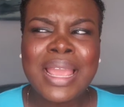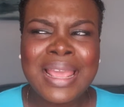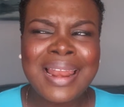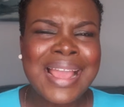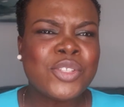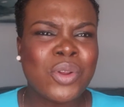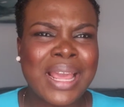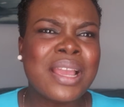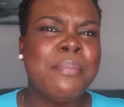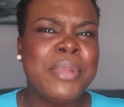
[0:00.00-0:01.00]
a light on
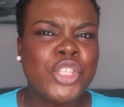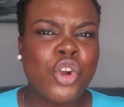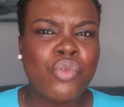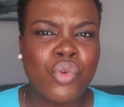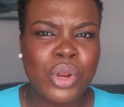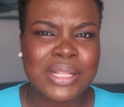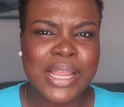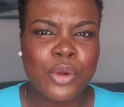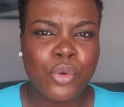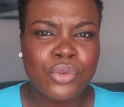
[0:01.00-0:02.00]
like a major road that
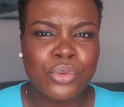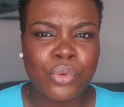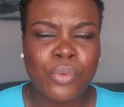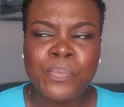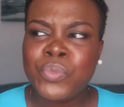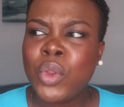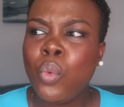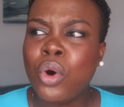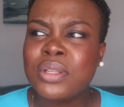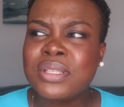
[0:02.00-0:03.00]
I go through
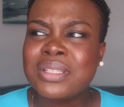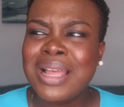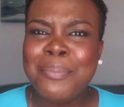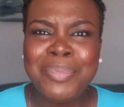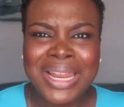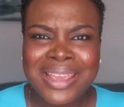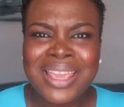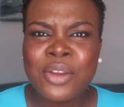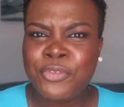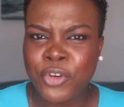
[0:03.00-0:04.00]
was
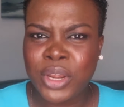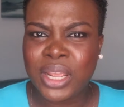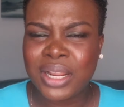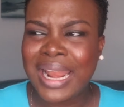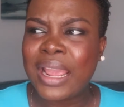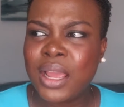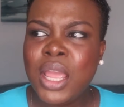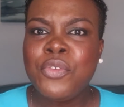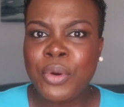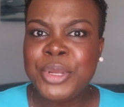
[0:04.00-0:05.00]
blinking funny like
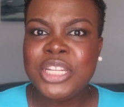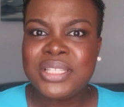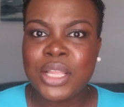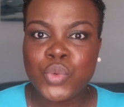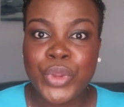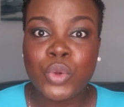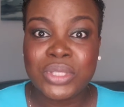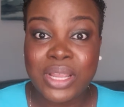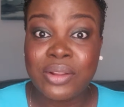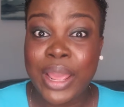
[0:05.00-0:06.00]
from a distance we
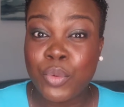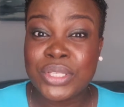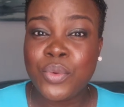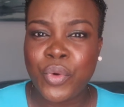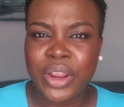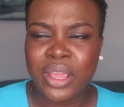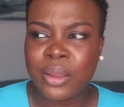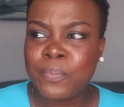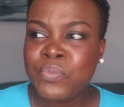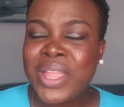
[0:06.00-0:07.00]
could tell that it wasn't
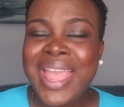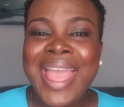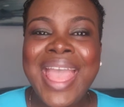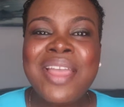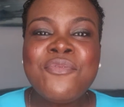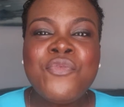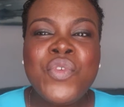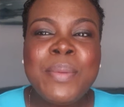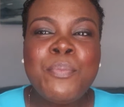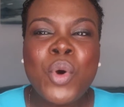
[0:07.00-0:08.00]
working
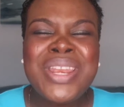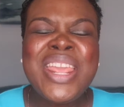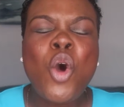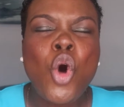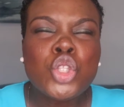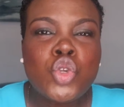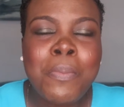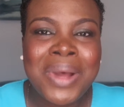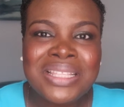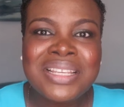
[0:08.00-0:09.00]
everybody
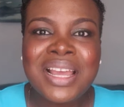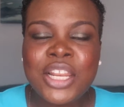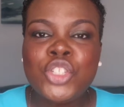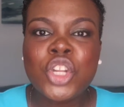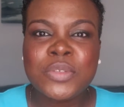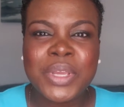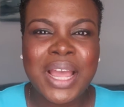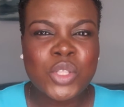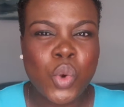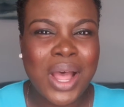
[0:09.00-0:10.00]
automatically just
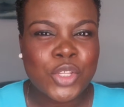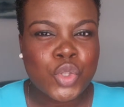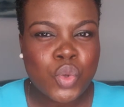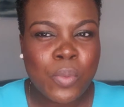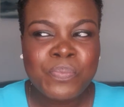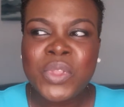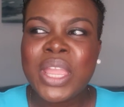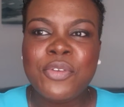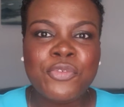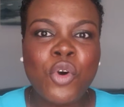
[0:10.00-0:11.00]
began to assume
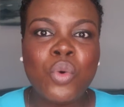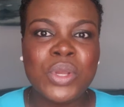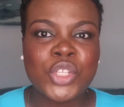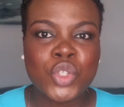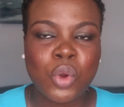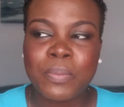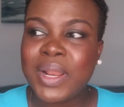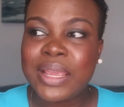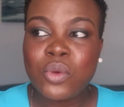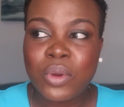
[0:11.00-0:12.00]
a four-way stop
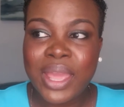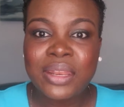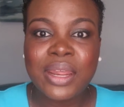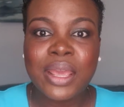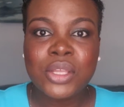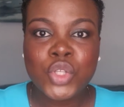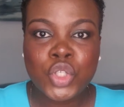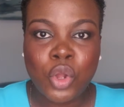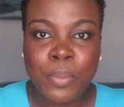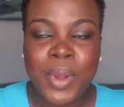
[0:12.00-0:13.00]
like you get there
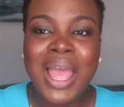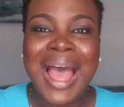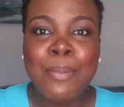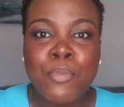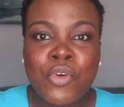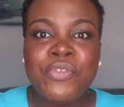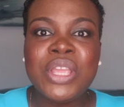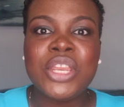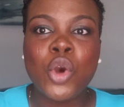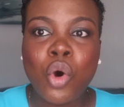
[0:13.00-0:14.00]
stop and move
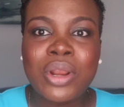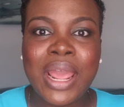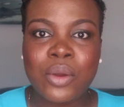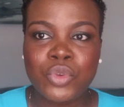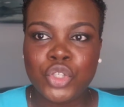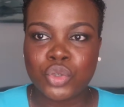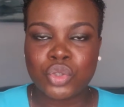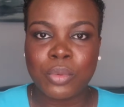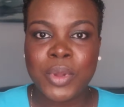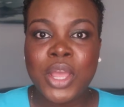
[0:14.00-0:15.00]
in the order in which you
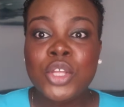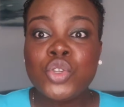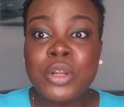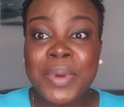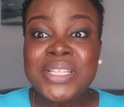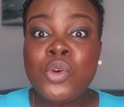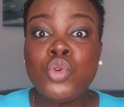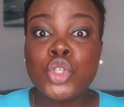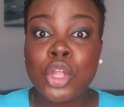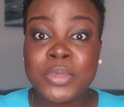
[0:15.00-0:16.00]
stop so the person
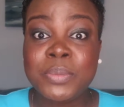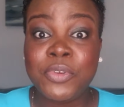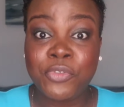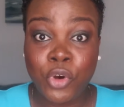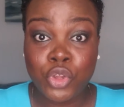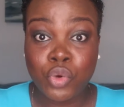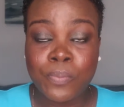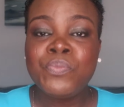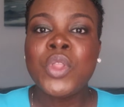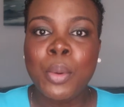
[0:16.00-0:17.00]
who stops before
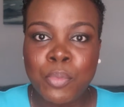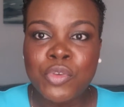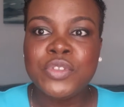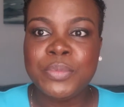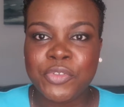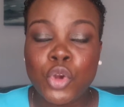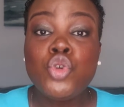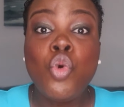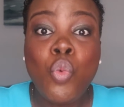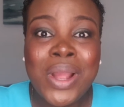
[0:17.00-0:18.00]
you moves before
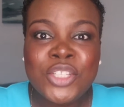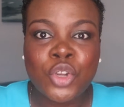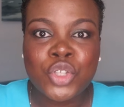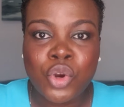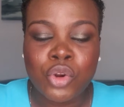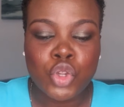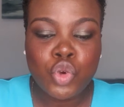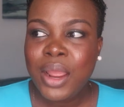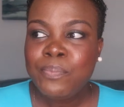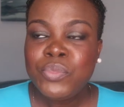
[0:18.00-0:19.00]
you wait your turn
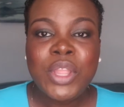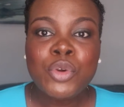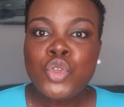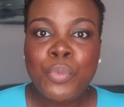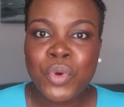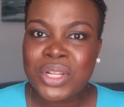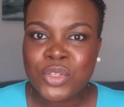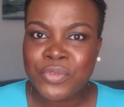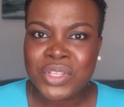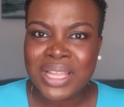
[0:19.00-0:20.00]
there was no
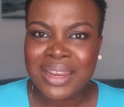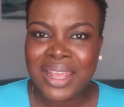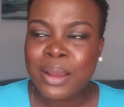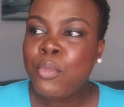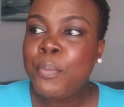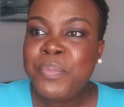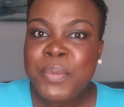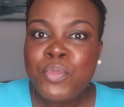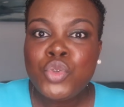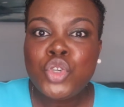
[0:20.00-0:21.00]
police officer there but
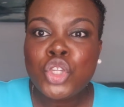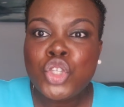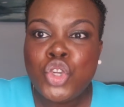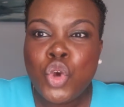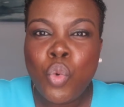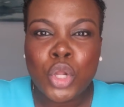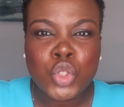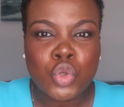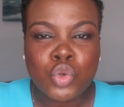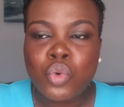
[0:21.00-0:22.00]
people just knew
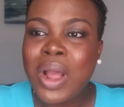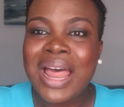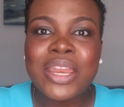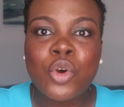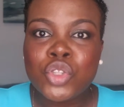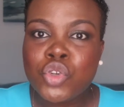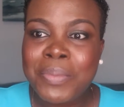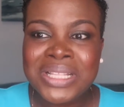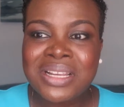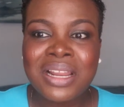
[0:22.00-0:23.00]
what to do and they
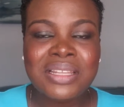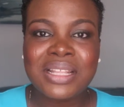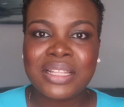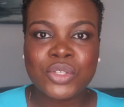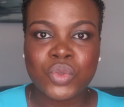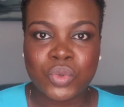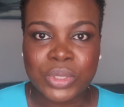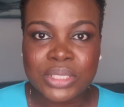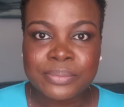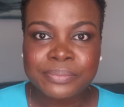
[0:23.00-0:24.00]
automatically started to do
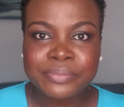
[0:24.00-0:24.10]
it